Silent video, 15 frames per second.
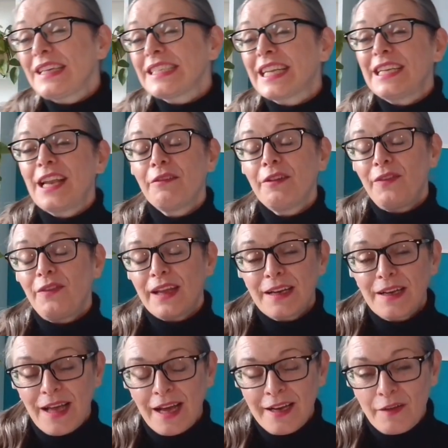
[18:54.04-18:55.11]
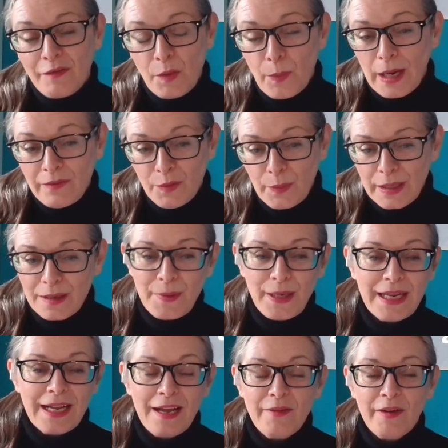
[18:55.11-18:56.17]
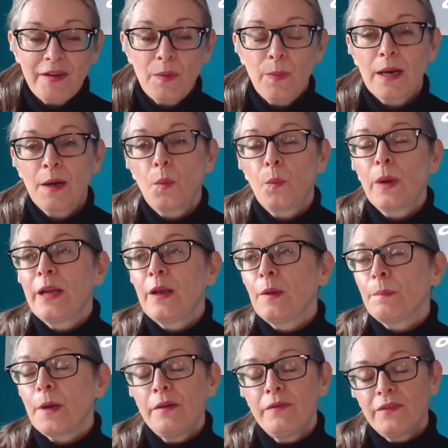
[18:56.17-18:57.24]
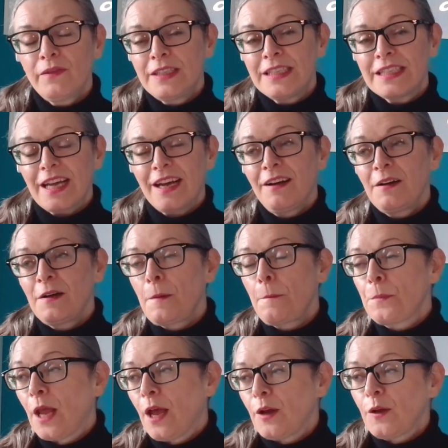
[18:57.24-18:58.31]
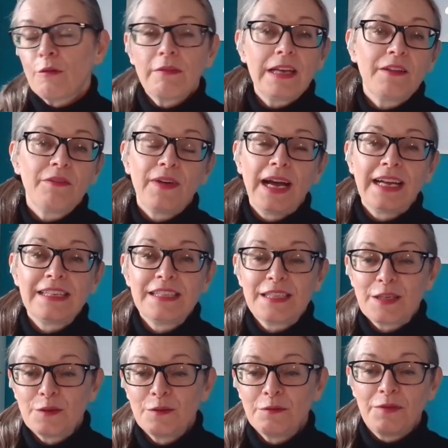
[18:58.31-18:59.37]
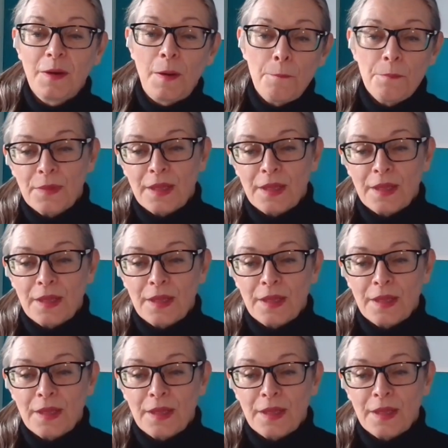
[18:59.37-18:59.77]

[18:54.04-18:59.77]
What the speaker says: That's another thing, another way that we communicate very well. When both of us are not really fans of